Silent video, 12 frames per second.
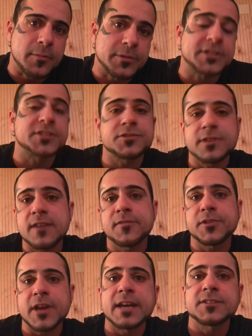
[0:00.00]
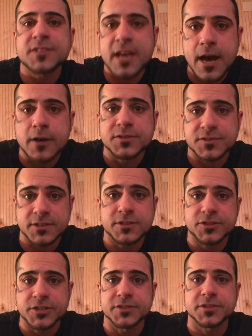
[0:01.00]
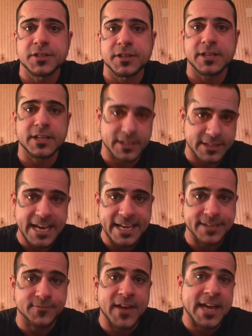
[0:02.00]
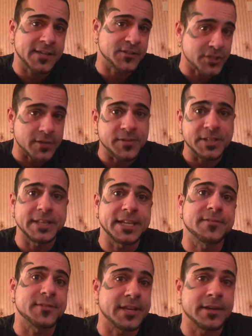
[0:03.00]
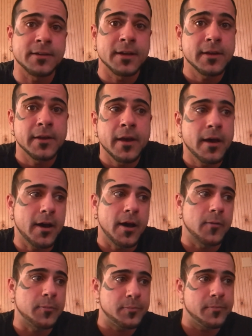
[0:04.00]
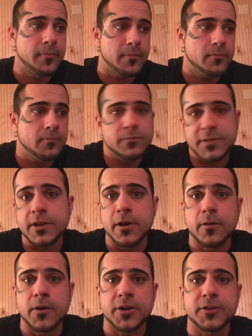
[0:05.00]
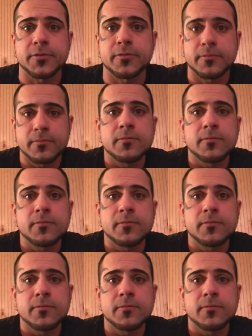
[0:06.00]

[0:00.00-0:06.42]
because you have a nice house that she's going to get to take advantage of and live in, you know, under